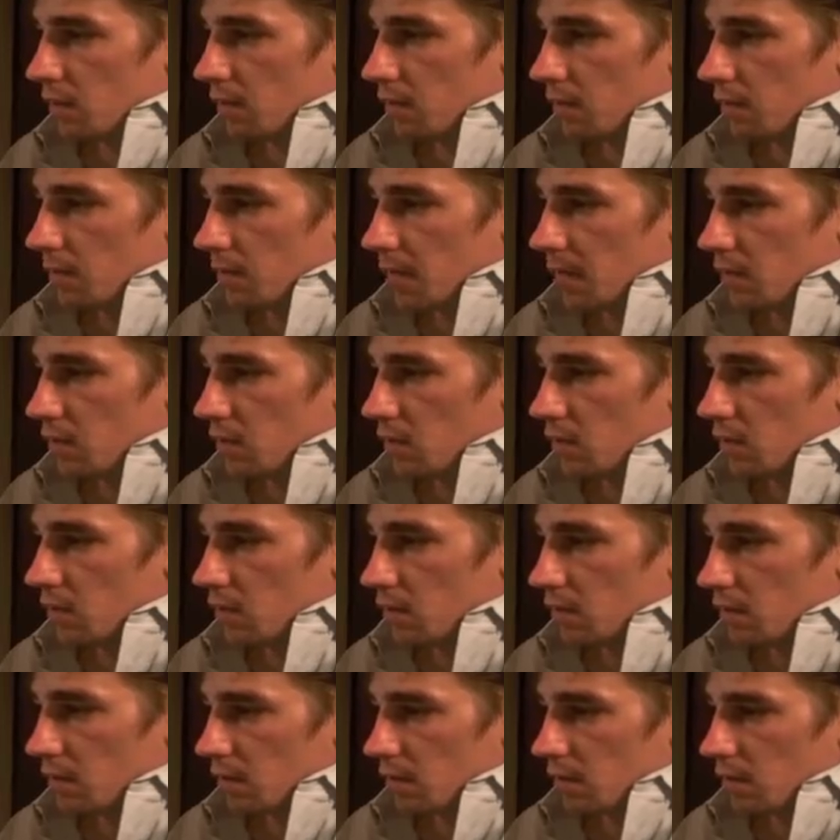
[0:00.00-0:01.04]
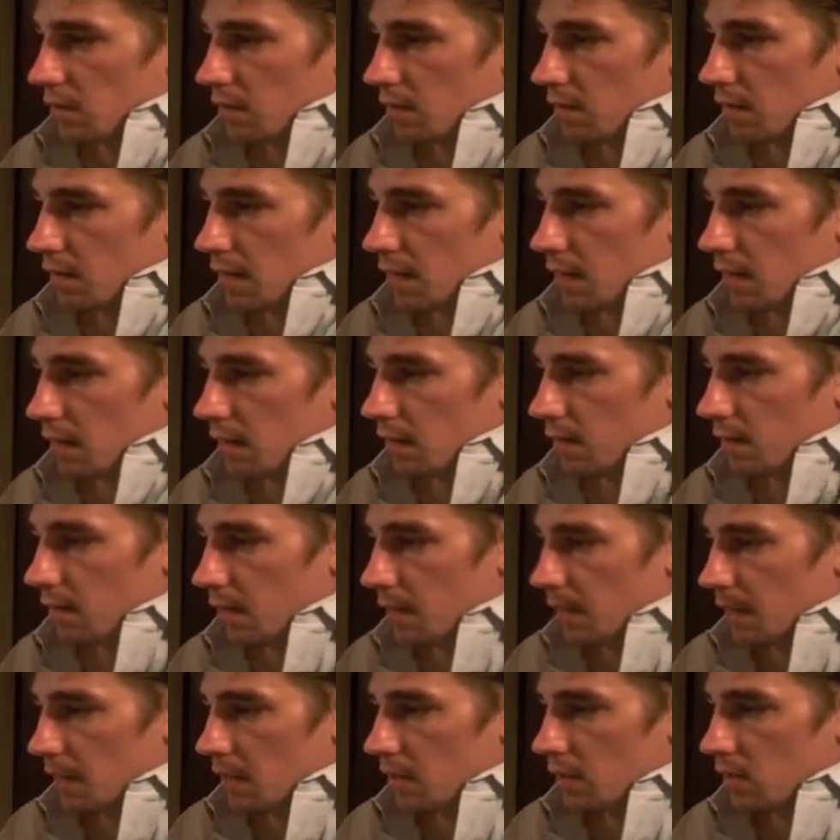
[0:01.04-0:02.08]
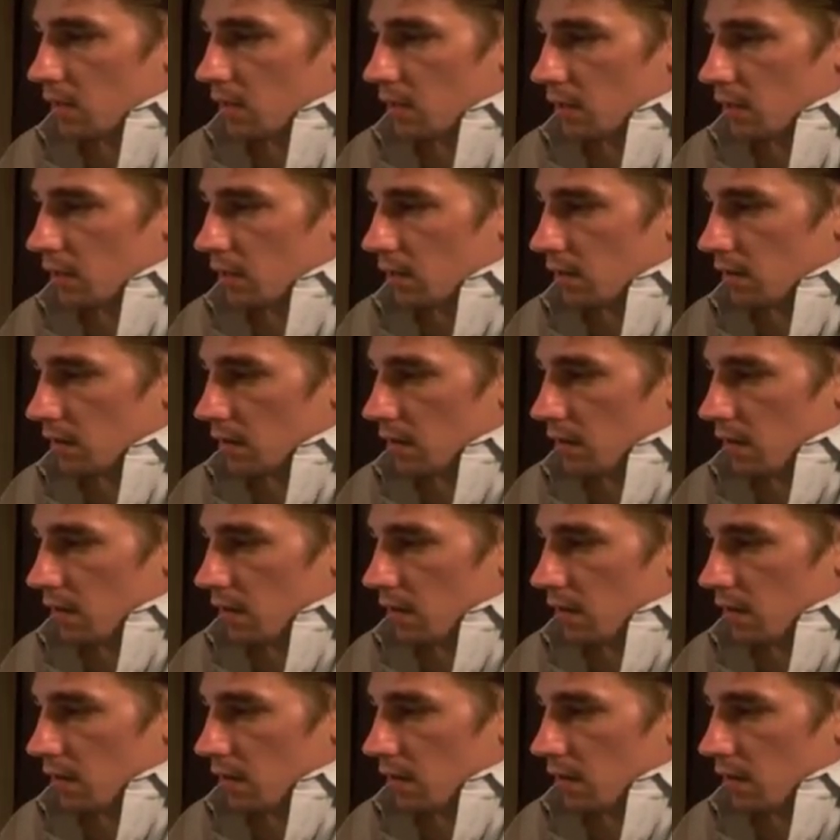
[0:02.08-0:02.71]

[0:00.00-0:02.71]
information, debt information,